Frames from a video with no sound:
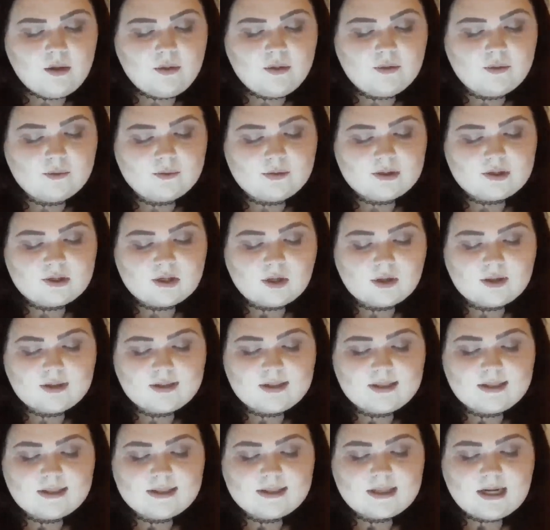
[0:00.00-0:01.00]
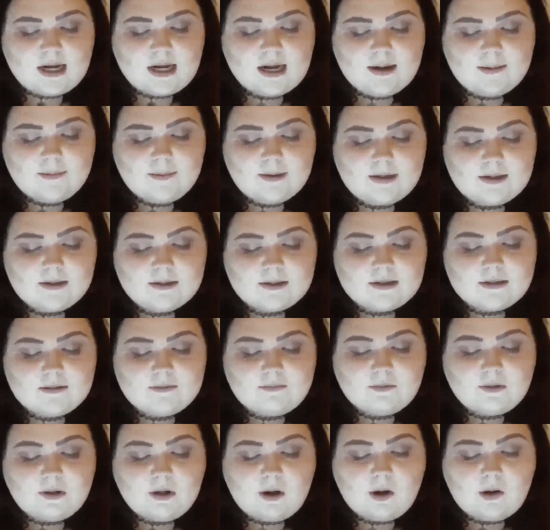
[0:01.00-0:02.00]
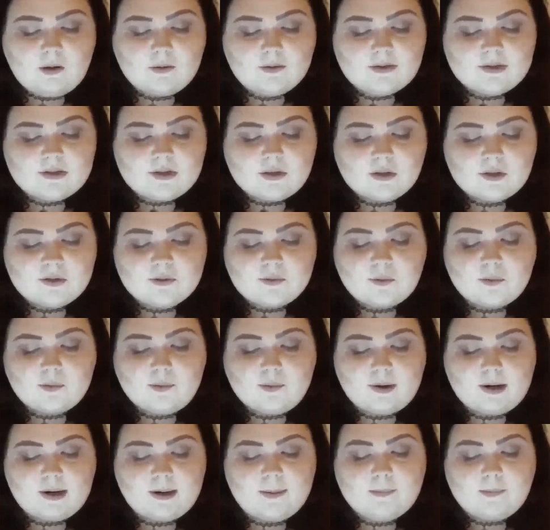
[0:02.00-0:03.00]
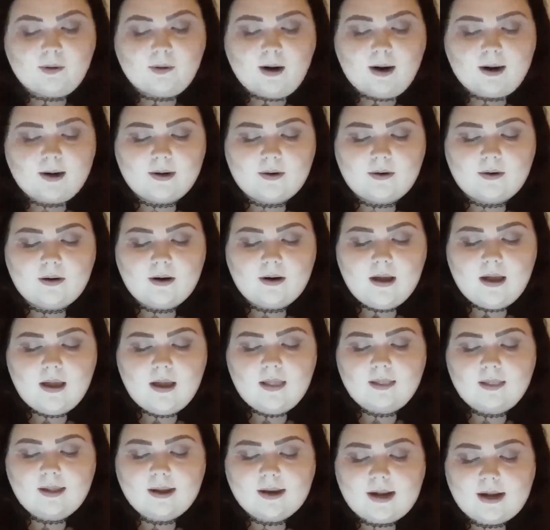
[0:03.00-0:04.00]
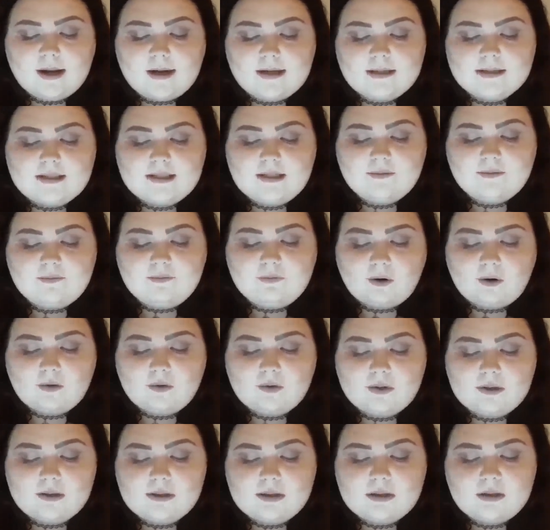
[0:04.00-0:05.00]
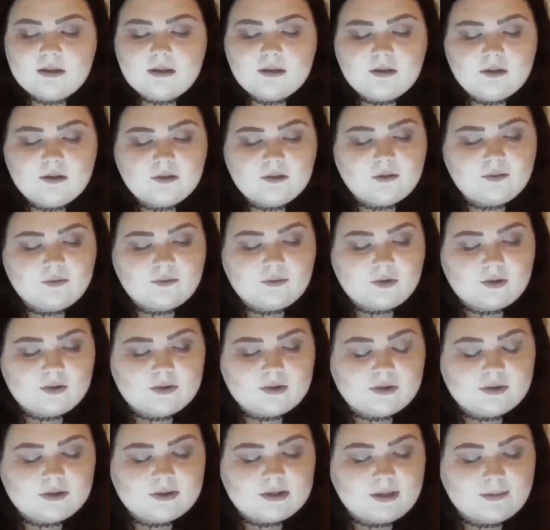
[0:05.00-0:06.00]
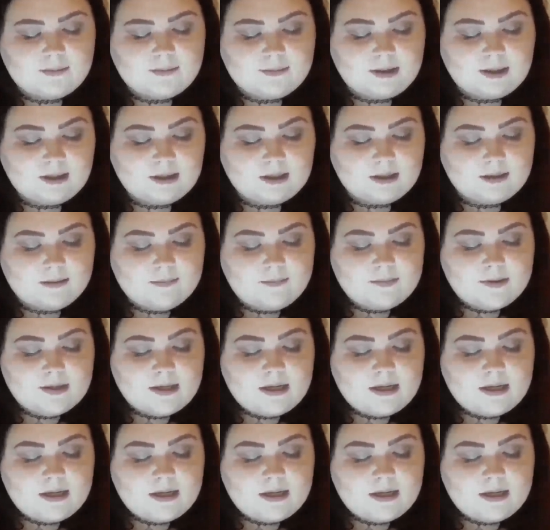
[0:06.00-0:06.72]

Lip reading: There were stars in the sky, but as if all the stars were way brighter, like I could see farther into the universe or something.